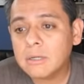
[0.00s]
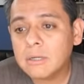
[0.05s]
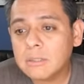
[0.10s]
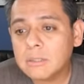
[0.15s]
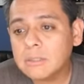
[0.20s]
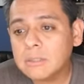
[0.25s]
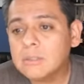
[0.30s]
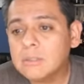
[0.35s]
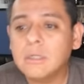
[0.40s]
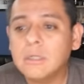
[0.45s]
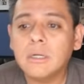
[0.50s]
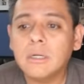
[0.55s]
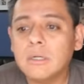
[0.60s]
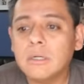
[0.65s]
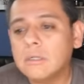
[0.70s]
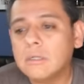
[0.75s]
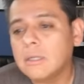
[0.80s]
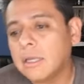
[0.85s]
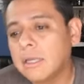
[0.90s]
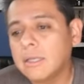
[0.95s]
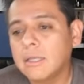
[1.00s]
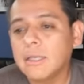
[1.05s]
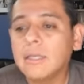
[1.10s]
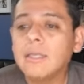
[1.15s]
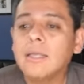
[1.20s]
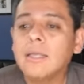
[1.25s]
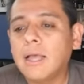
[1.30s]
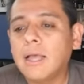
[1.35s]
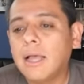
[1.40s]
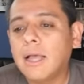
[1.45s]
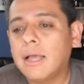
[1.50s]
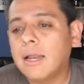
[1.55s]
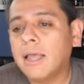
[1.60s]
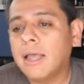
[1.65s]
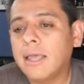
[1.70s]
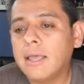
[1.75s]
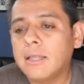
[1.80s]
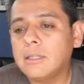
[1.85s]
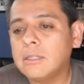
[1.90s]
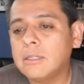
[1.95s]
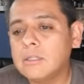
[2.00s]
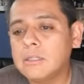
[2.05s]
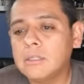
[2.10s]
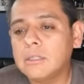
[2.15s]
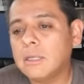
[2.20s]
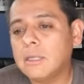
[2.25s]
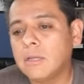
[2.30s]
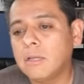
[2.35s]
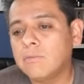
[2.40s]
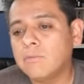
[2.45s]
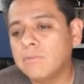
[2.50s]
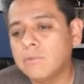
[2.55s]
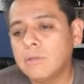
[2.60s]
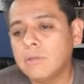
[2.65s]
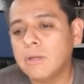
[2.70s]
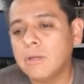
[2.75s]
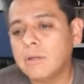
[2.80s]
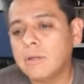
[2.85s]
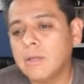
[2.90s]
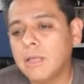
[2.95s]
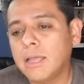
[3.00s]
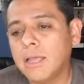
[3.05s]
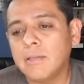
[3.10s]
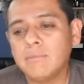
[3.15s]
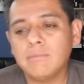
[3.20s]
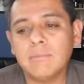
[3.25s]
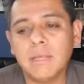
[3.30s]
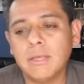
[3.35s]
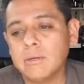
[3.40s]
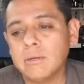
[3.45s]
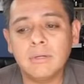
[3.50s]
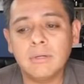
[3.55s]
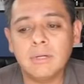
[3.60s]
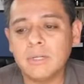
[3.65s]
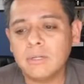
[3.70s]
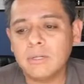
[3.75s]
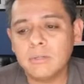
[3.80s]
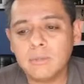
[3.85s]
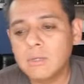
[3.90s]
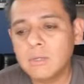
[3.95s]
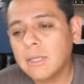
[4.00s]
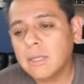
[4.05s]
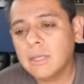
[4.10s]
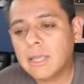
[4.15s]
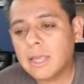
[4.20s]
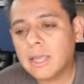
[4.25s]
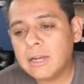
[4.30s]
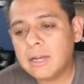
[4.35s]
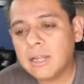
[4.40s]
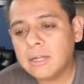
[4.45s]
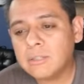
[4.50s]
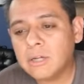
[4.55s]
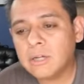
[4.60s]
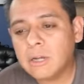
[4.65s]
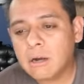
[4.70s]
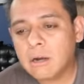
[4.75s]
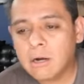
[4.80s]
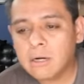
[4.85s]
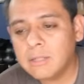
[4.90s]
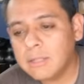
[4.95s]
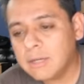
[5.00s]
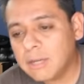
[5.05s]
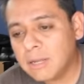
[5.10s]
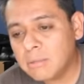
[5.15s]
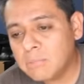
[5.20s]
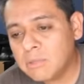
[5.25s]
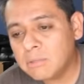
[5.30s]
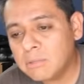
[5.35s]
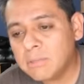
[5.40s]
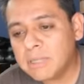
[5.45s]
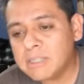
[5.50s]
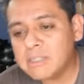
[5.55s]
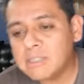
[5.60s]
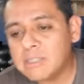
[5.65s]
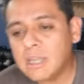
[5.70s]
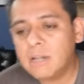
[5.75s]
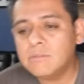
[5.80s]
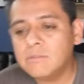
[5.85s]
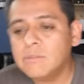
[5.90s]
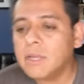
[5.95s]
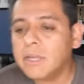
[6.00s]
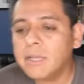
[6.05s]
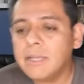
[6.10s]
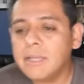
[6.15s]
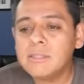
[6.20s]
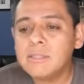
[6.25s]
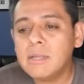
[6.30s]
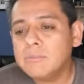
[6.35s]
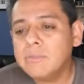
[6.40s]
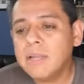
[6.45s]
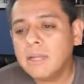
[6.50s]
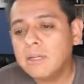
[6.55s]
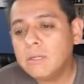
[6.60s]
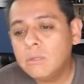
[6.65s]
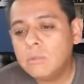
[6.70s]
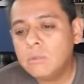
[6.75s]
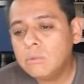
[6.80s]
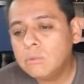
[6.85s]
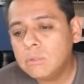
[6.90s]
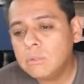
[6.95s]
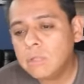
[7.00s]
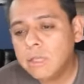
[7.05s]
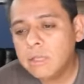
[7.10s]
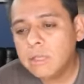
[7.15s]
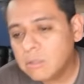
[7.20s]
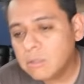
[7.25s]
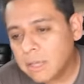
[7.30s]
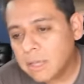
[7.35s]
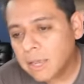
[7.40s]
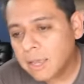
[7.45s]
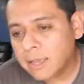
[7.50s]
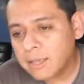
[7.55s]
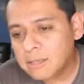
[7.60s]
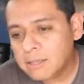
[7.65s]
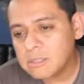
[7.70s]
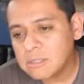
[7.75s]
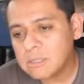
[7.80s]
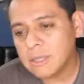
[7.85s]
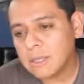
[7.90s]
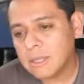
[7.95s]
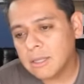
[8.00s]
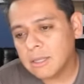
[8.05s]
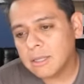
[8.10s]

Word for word: Oh, you know, I like that stuff. You know, I have my own little electric car that I built myself. So I guess I'm not cool like you guys.